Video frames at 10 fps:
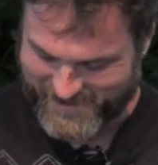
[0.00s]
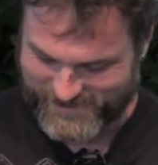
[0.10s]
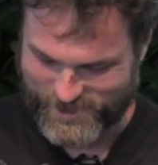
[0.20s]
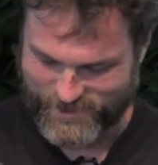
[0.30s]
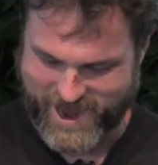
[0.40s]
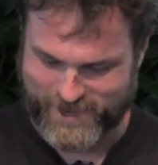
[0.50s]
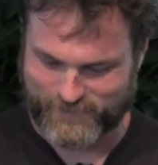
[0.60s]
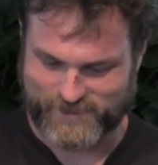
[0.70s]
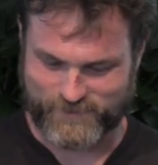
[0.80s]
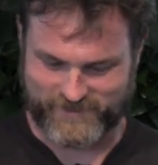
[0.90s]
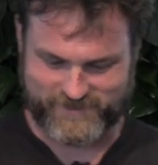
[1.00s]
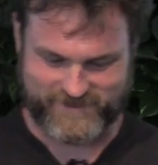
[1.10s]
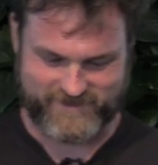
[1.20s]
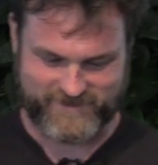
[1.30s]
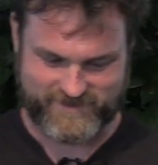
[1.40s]
So how do we do
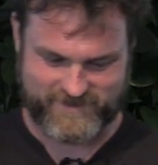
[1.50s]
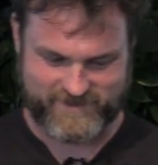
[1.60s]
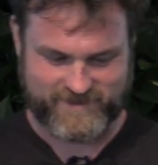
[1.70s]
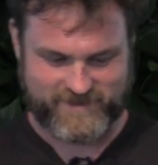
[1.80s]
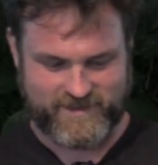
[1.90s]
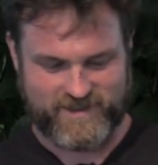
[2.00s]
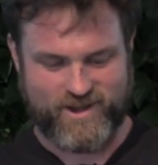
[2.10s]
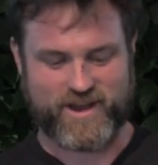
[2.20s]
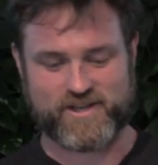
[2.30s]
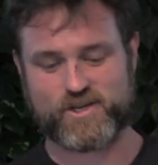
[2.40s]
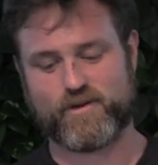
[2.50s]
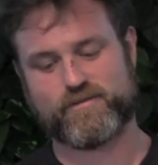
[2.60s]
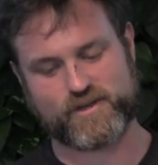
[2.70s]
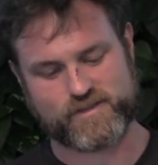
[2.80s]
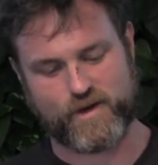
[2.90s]
it? OK, so
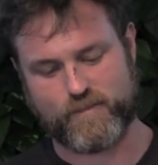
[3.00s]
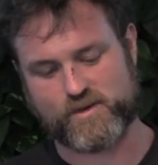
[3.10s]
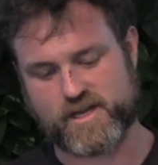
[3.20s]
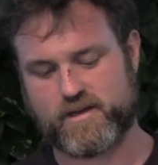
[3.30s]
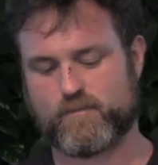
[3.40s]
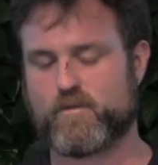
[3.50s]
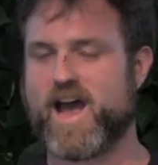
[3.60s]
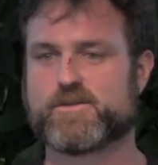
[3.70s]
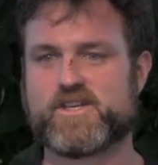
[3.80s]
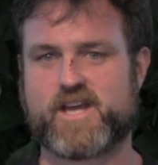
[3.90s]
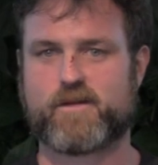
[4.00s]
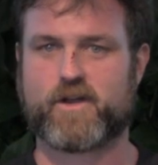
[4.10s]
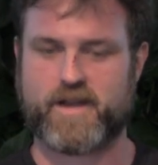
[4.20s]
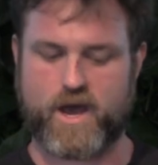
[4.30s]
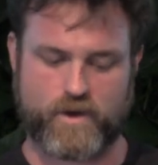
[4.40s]
first of all, mostly, as we stand
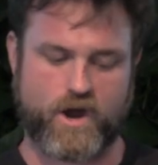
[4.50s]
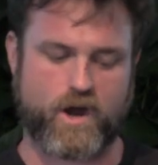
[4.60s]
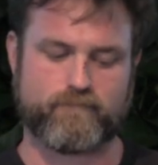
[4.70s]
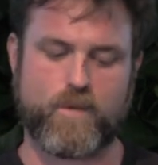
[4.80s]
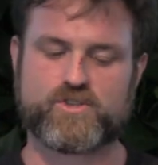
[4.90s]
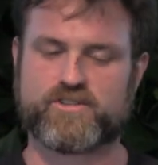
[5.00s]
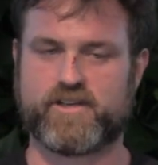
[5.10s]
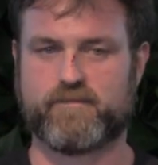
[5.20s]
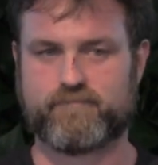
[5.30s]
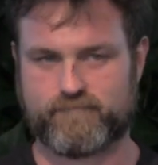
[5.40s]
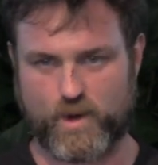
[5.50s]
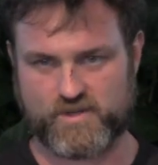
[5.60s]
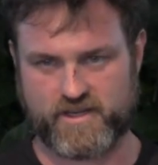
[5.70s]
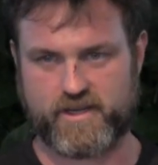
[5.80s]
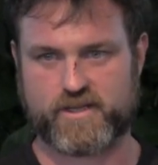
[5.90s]
right now, we are mostly,
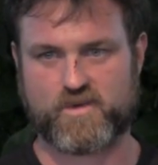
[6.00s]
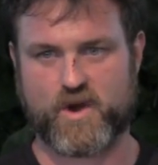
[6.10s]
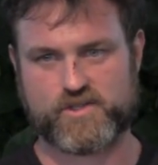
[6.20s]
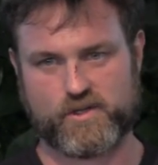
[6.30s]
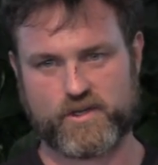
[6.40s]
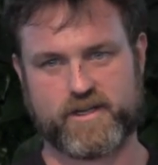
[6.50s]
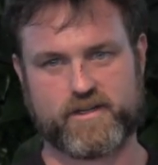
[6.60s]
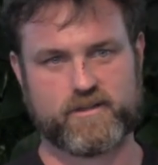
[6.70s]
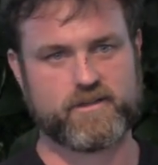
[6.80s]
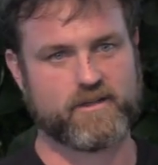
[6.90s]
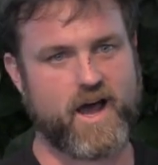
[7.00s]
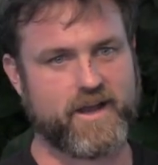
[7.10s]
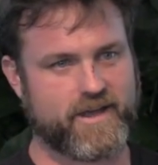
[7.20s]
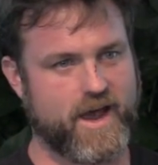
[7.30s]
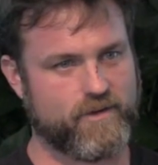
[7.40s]
as far as looking at the
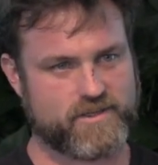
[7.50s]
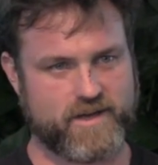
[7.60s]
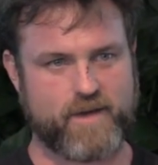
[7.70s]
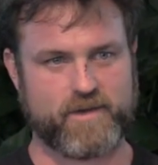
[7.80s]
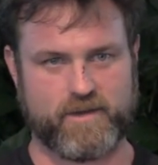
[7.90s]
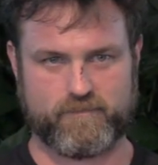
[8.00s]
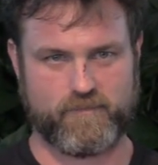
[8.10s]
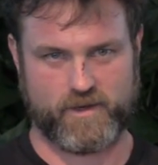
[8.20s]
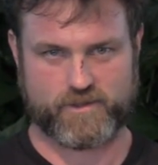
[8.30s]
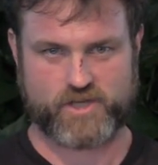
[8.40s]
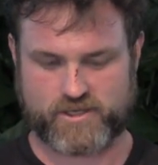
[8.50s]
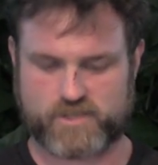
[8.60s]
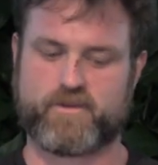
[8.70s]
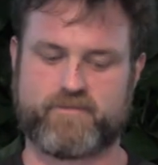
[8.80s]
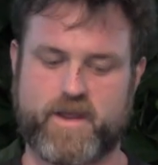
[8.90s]
line counts and how many
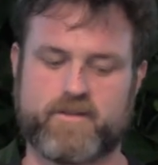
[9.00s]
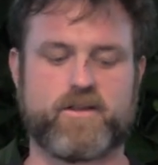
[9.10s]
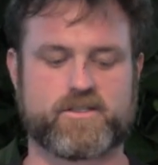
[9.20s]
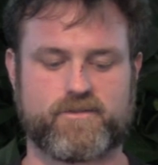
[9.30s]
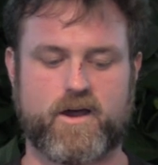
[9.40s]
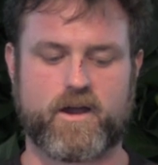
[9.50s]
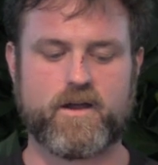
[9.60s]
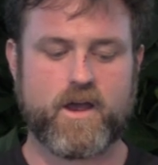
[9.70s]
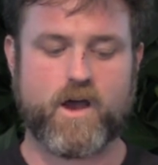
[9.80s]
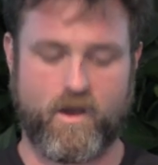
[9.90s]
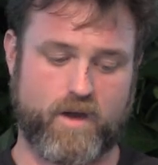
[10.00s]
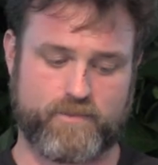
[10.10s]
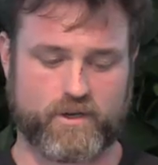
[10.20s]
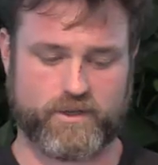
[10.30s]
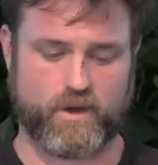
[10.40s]
changes we've made thus far, are
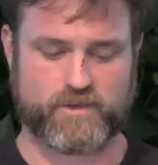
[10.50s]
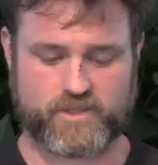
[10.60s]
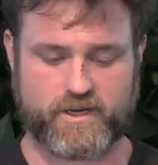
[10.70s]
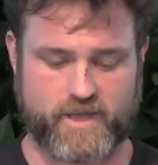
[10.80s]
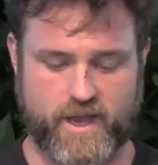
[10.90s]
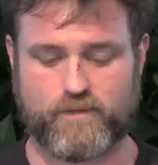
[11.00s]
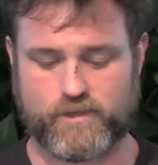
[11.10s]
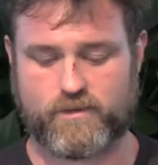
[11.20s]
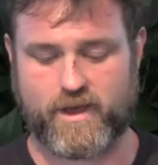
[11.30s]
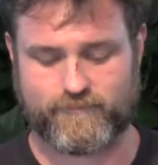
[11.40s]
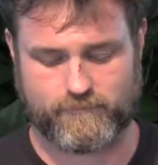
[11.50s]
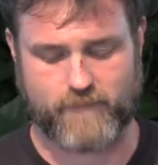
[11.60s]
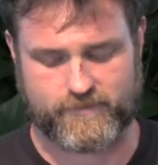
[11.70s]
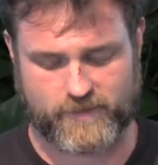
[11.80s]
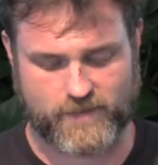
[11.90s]
purely OpenJDK. We do have
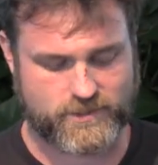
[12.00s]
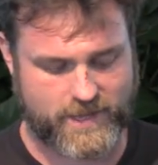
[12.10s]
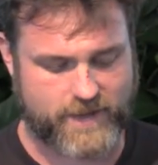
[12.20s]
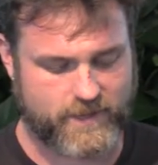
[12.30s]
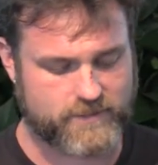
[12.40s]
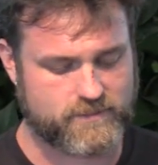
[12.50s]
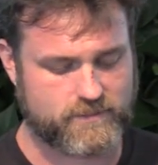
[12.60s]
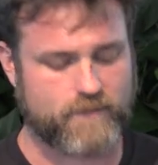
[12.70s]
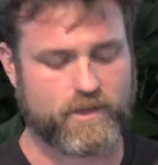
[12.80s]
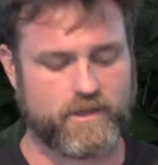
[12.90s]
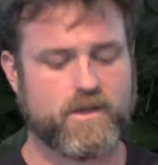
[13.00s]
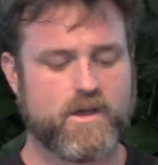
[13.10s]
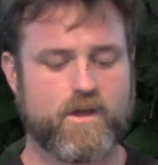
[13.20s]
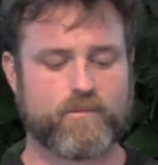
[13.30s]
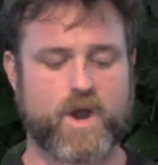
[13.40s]
modification add-ons that we
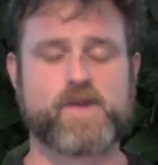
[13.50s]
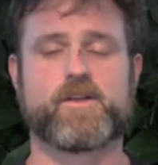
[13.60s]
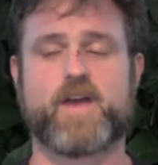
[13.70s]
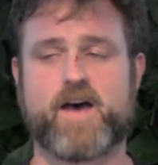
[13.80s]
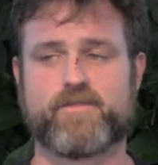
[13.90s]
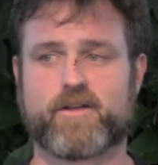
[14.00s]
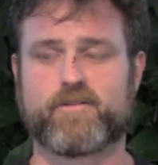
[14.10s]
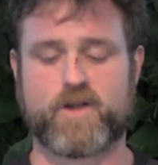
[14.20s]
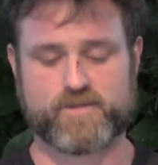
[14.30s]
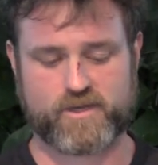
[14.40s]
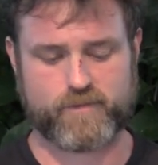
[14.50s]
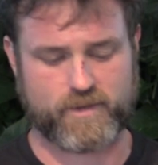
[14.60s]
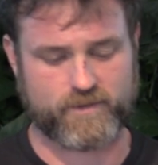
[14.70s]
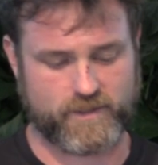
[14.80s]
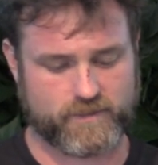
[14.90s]
primarily have there for
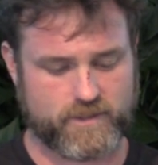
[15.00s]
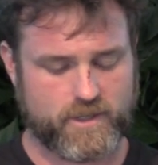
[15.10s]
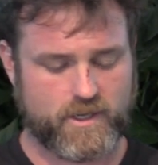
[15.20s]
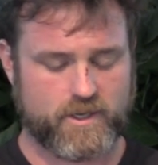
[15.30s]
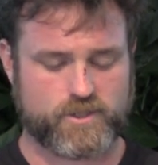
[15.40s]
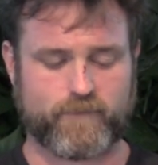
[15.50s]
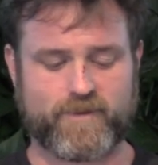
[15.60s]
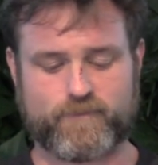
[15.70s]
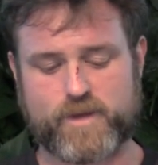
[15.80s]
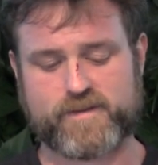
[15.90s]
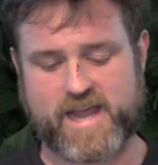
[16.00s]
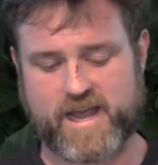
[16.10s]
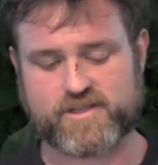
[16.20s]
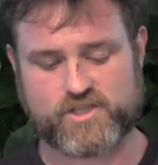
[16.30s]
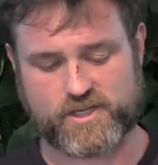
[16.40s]
observability. So we've
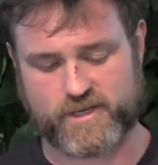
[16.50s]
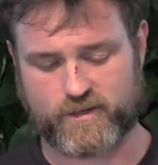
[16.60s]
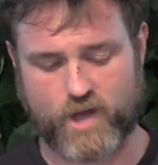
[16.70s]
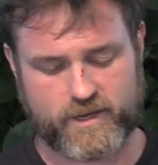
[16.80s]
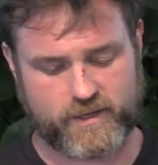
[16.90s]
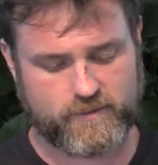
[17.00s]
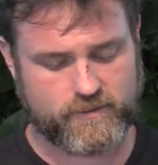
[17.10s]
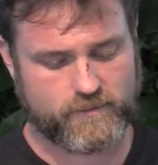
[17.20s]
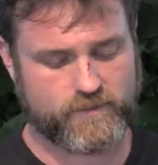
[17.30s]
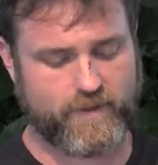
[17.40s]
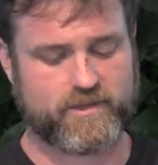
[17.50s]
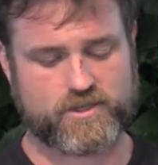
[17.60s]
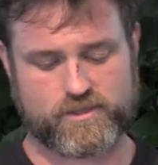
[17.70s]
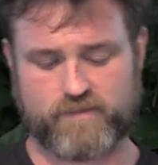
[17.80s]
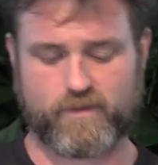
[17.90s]
enhanced GC logging. We have
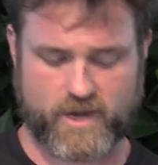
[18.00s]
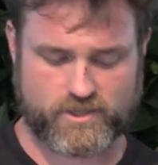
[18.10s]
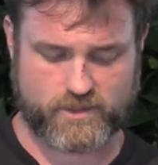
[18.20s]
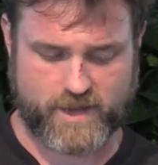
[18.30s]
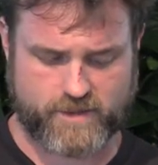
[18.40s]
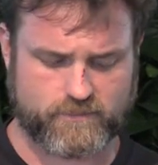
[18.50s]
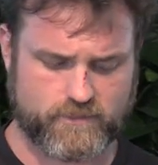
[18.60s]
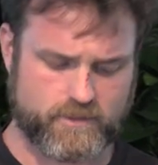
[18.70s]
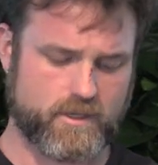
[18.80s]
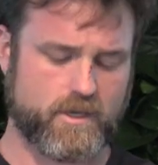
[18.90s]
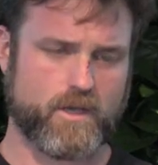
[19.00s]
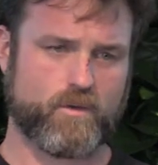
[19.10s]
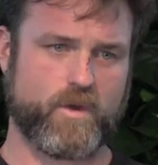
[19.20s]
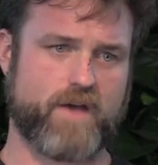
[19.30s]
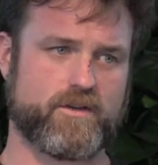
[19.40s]
additional information now.
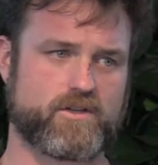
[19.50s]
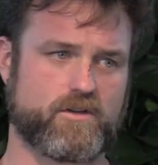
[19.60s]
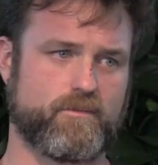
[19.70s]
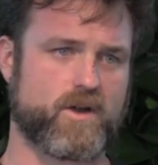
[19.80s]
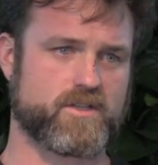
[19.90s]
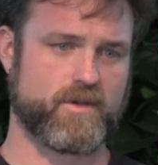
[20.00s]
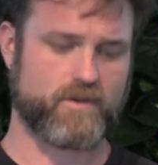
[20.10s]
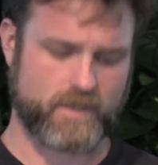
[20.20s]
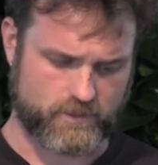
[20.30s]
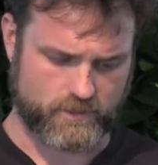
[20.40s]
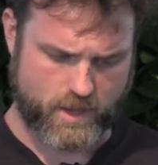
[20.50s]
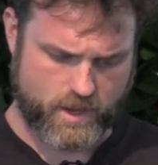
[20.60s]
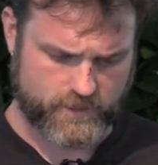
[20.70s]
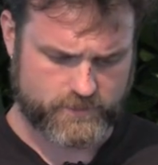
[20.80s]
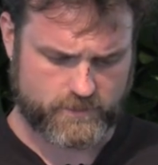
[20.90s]
We have additional parsability to the
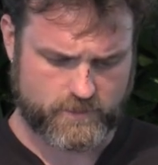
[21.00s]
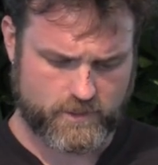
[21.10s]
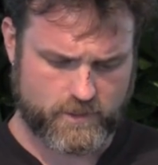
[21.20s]
logs.